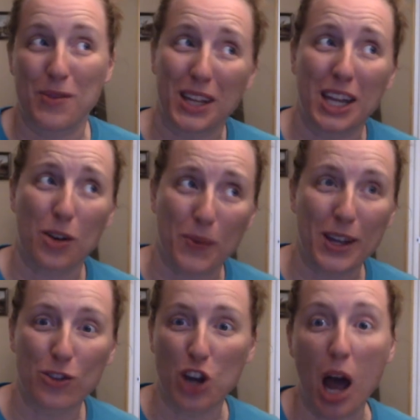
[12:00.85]
feel like a
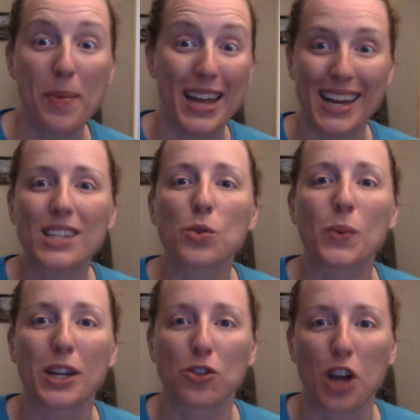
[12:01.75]
real job. It is a
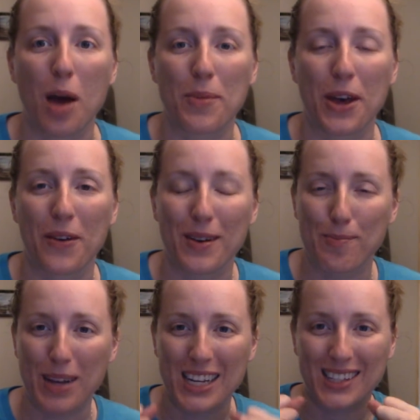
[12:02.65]
real job though,
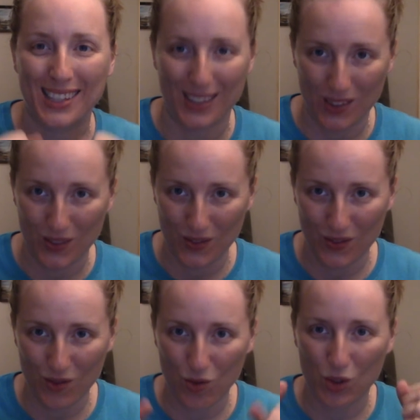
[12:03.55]
but it's
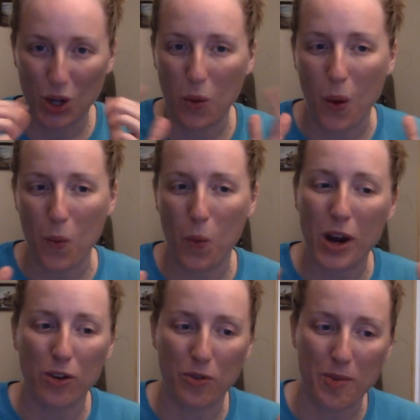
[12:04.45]
so
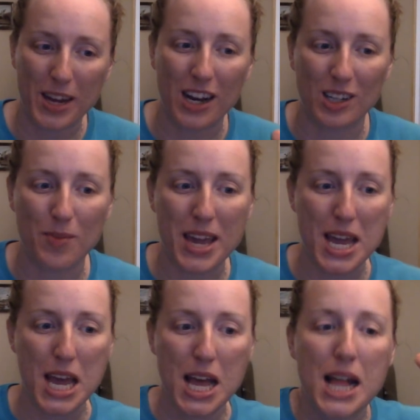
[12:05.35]
weird for me not to
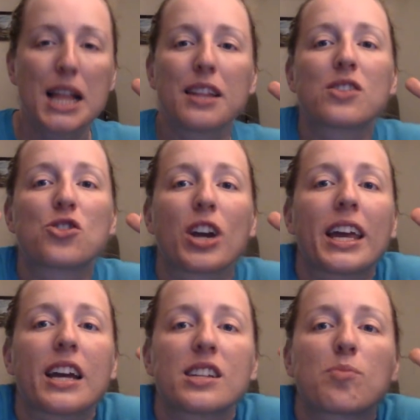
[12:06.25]
be this
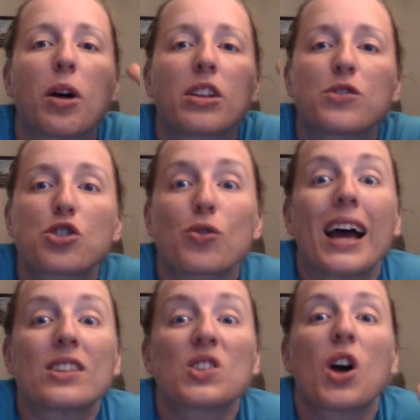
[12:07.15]
gigantic ball of
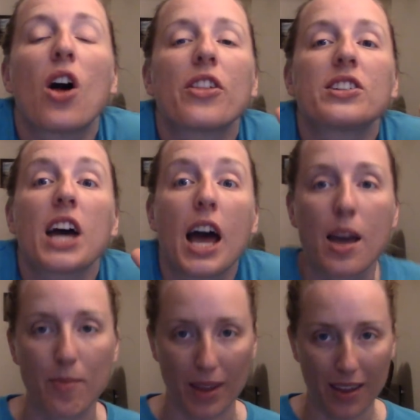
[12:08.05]
stress all the
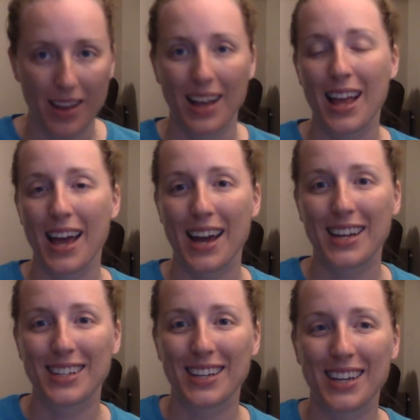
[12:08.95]
time.
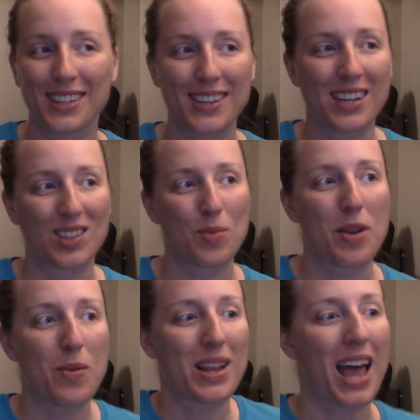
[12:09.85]
And it's nice to
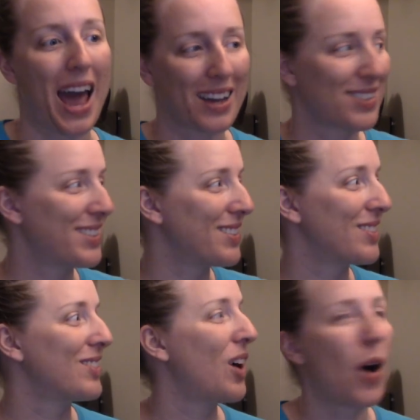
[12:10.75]
be relaxed
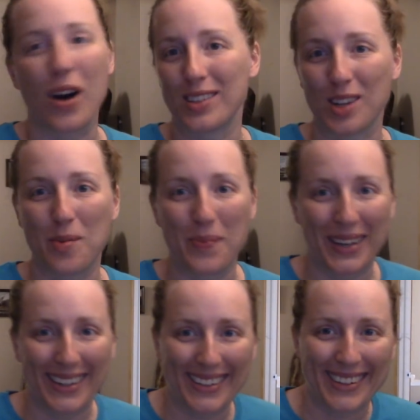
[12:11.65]
and awesome
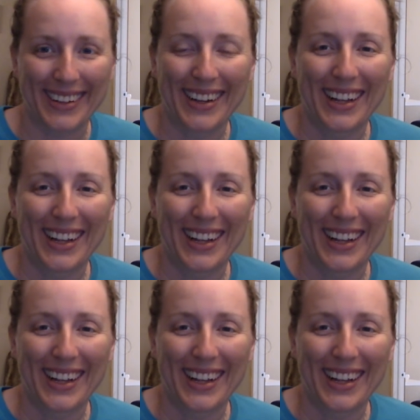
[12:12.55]
and